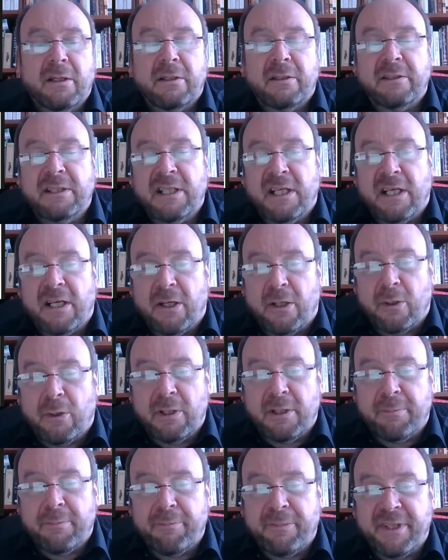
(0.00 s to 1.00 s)

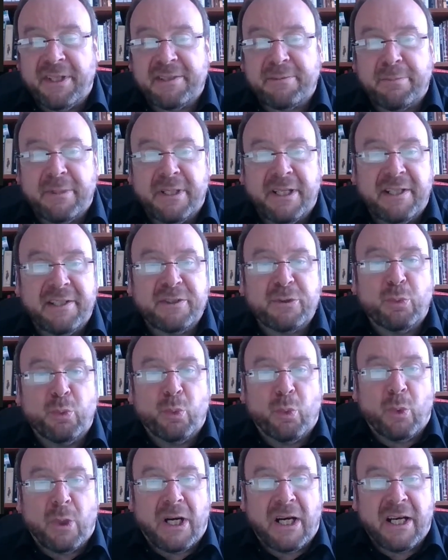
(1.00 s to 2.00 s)
now explains
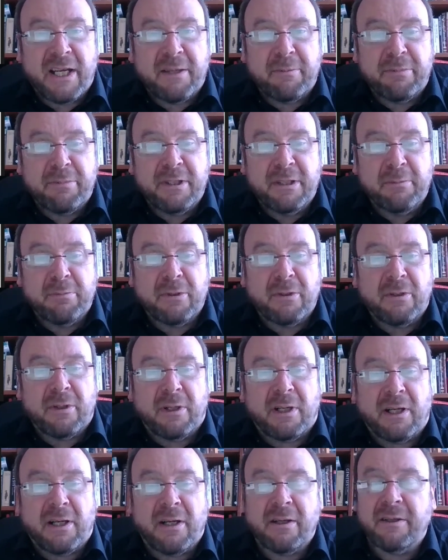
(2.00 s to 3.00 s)
why people
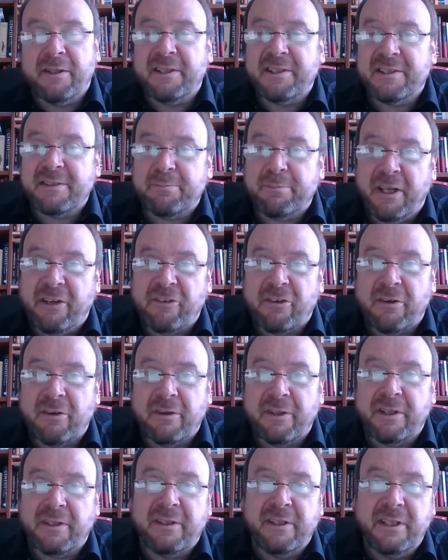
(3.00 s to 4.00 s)
are
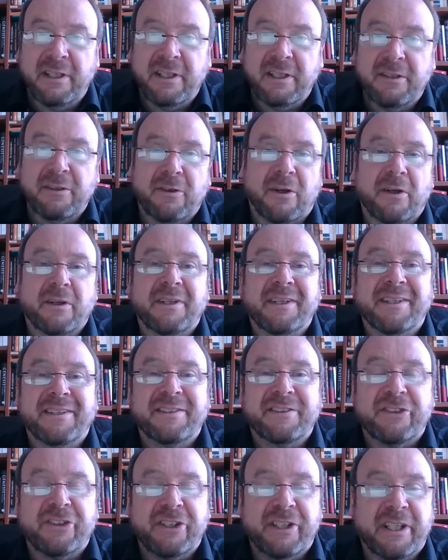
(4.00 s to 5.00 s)
especially keen on
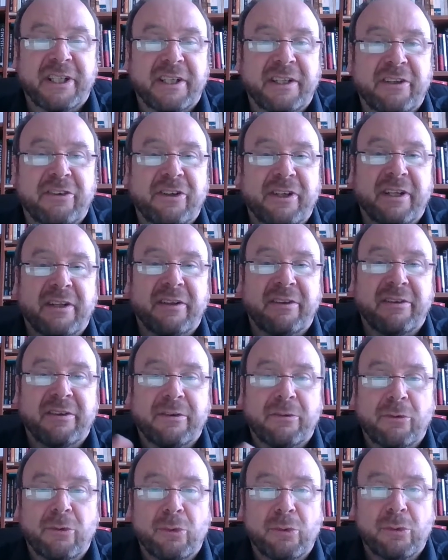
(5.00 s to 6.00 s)
exchanging the
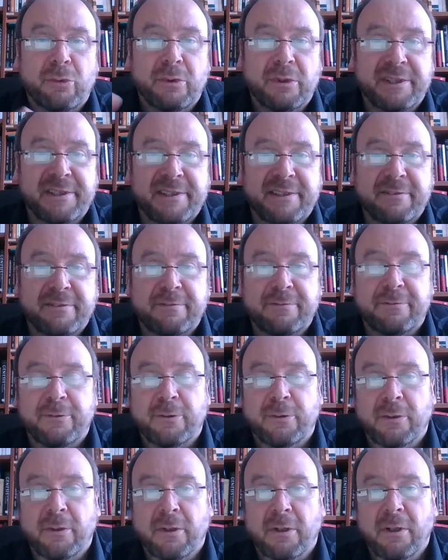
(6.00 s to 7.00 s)
rules
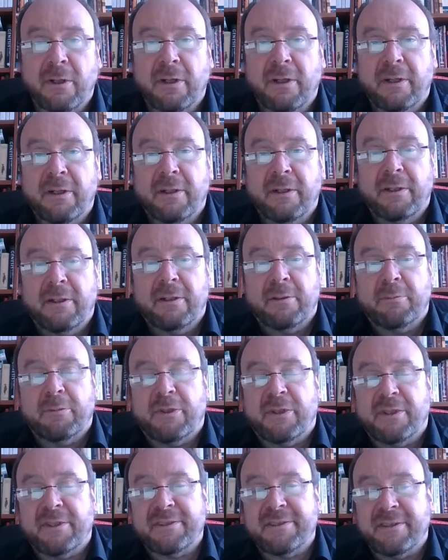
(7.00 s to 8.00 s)
for
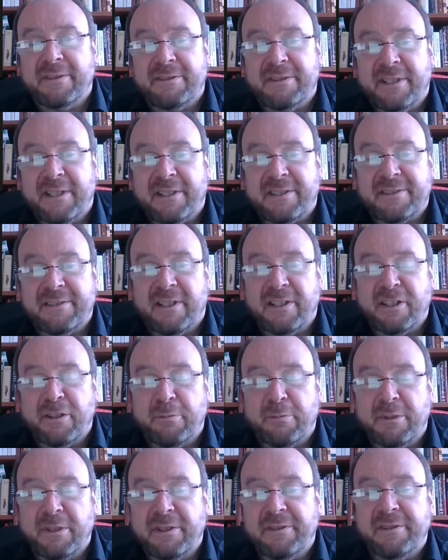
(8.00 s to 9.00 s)
personal tax
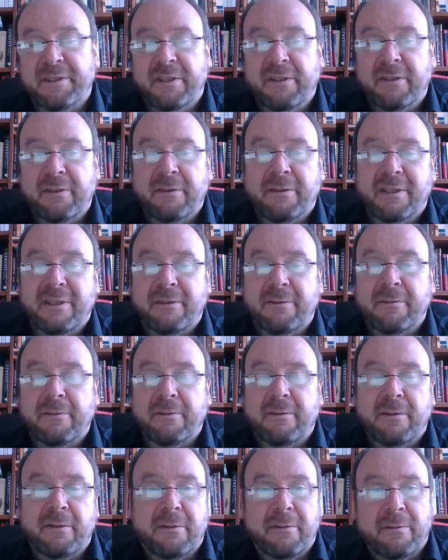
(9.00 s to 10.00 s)
liability,
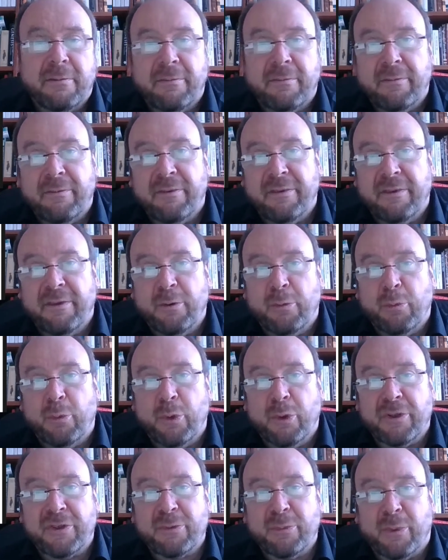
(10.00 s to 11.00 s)
the
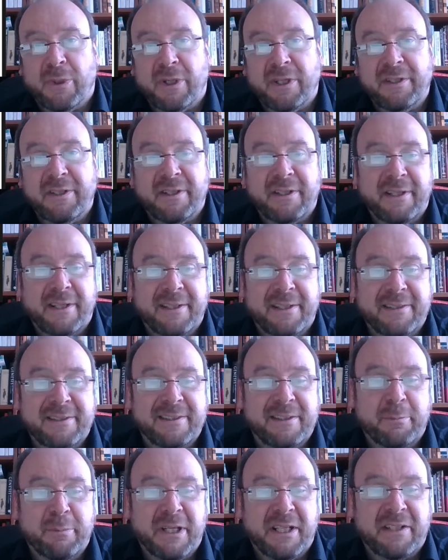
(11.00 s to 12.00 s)
worse one against
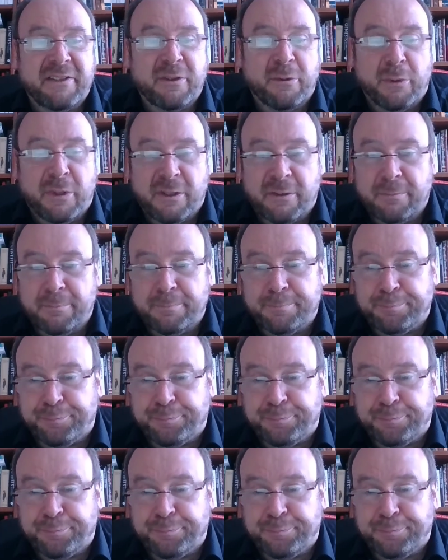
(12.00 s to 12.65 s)
the better one.